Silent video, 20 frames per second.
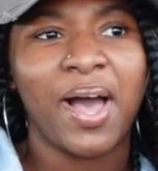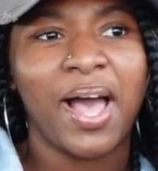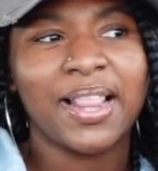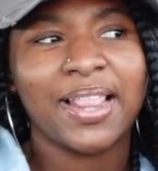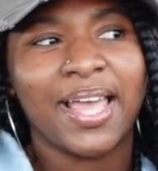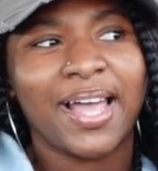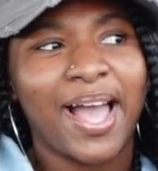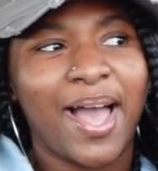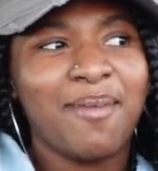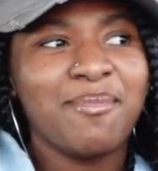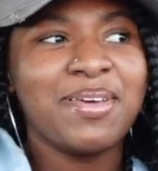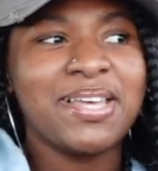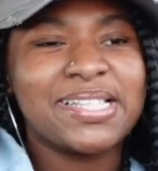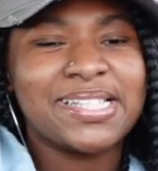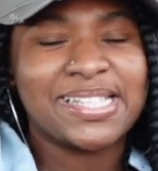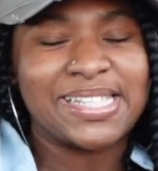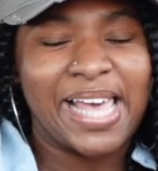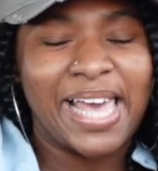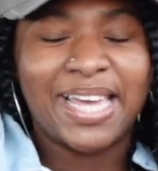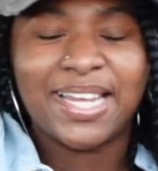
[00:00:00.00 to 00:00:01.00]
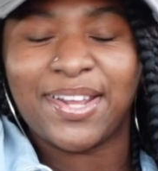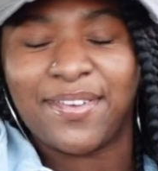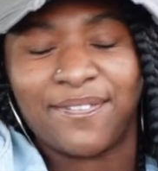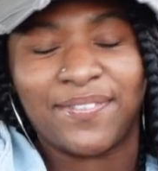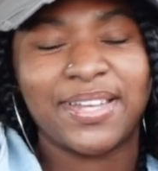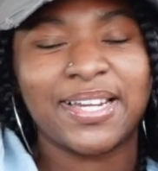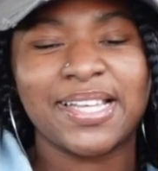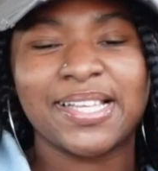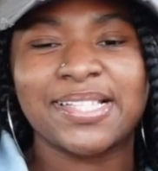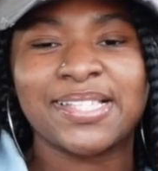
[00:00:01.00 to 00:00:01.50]
I'm excited
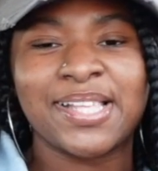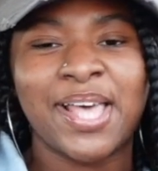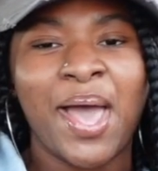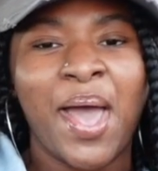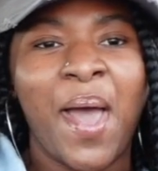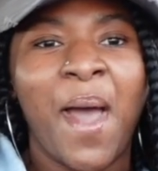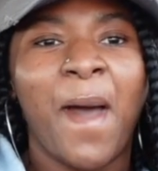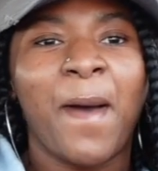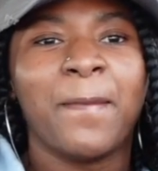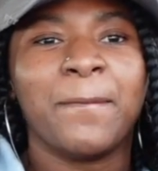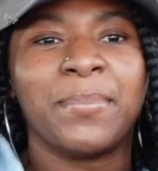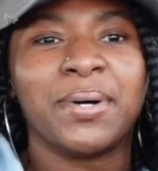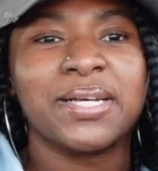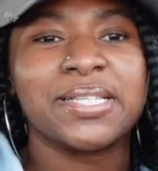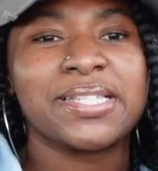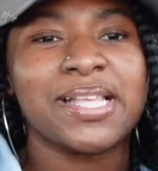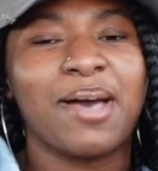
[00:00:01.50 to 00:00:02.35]
for this, but